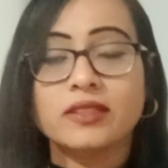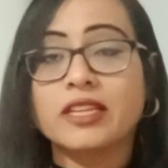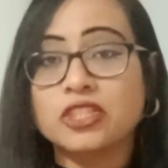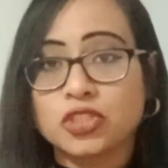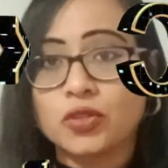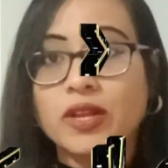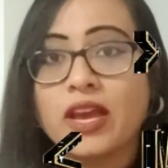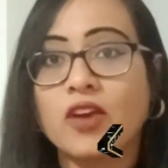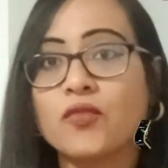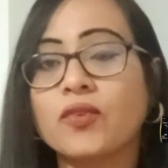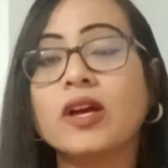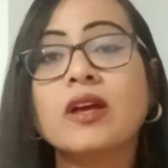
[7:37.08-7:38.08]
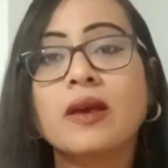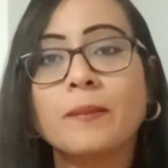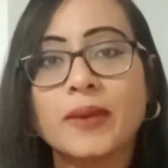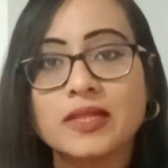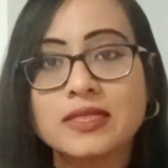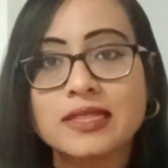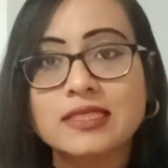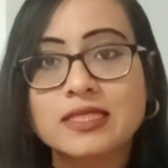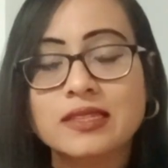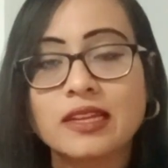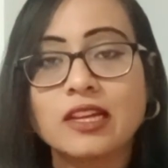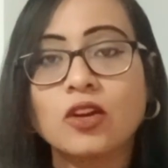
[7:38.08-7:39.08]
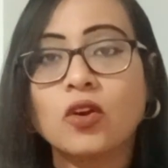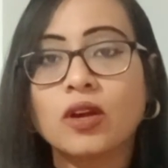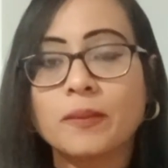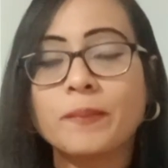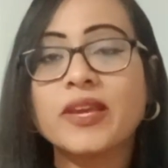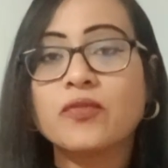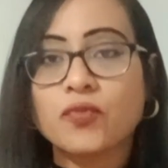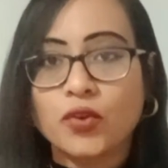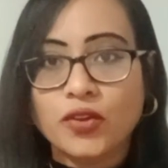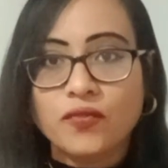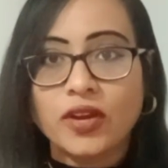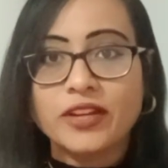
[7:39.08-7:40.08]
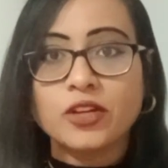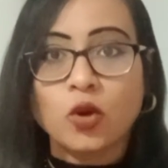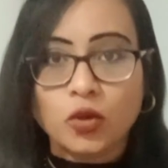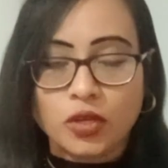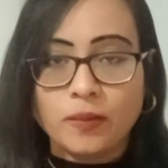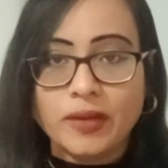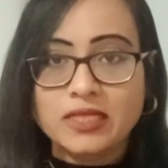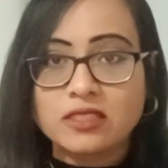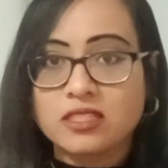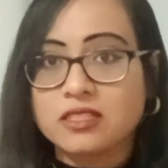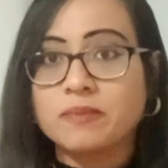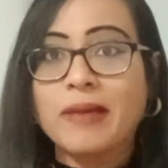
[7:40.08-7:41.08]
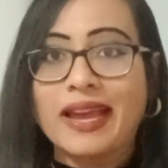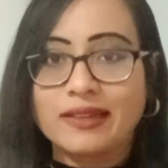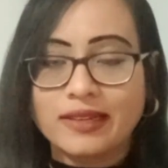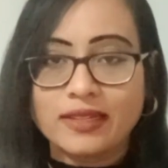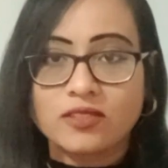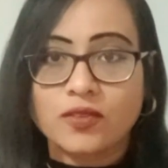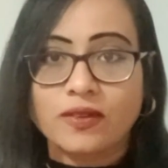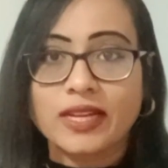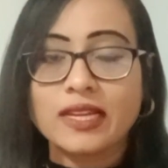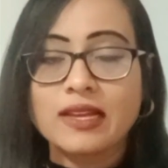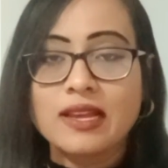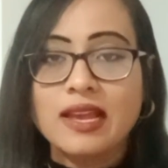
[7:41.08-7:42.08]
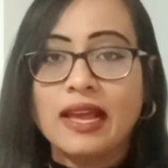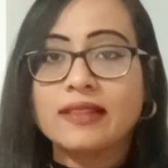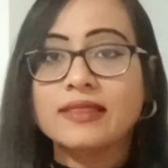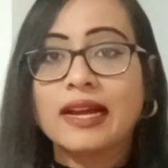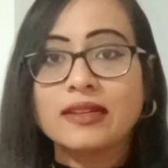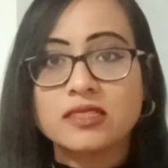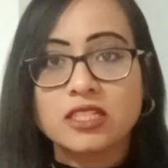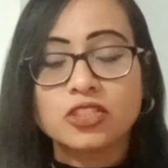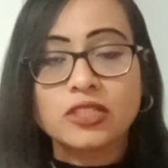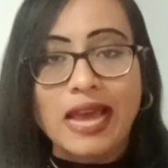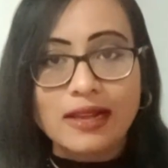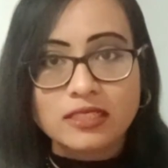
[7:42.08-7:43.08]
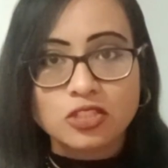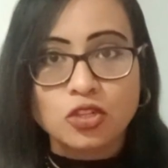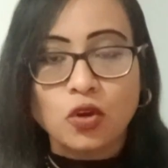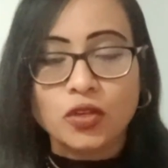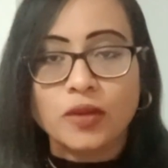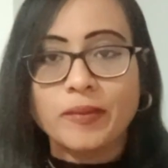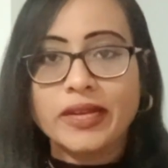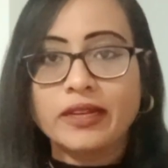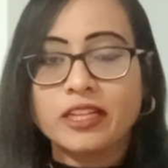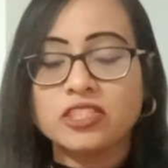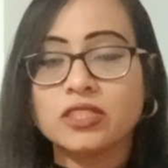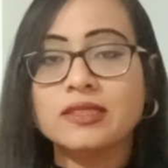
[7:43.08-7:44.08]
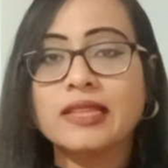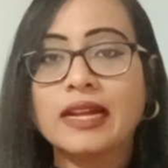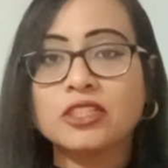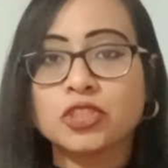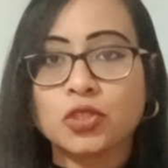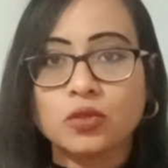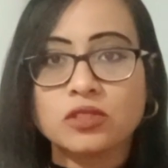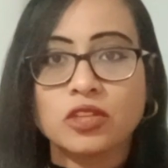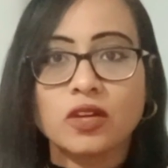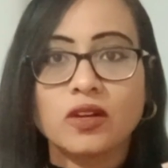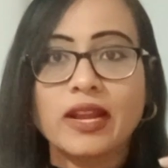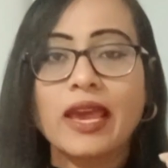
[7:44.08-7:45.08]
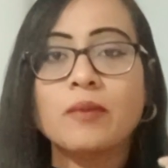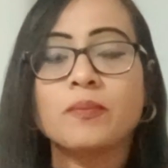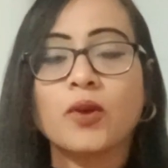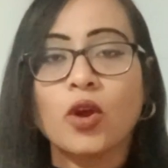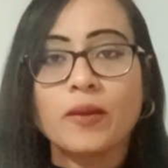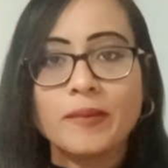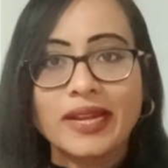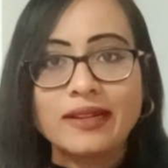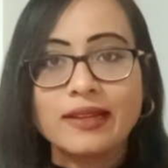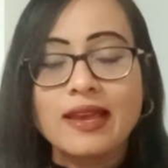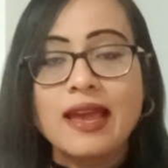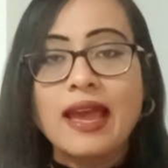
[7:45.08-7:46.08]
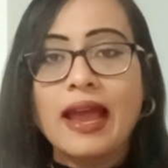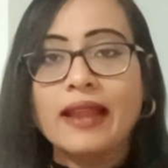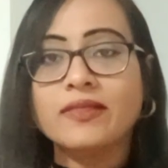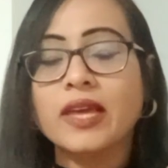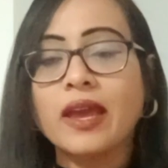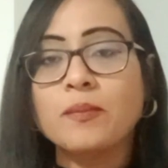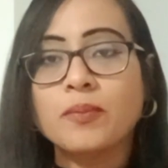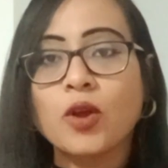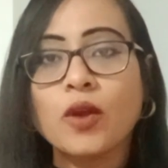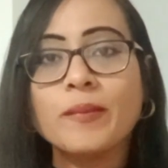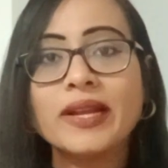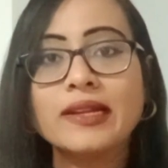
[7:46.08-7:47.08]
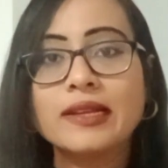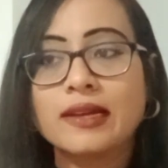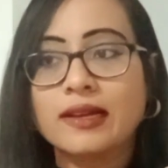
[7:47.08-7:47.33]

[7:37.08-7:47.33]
should have P60 or P45 documents is mandatory, and that is a tax documentation that shows your employment, and the employment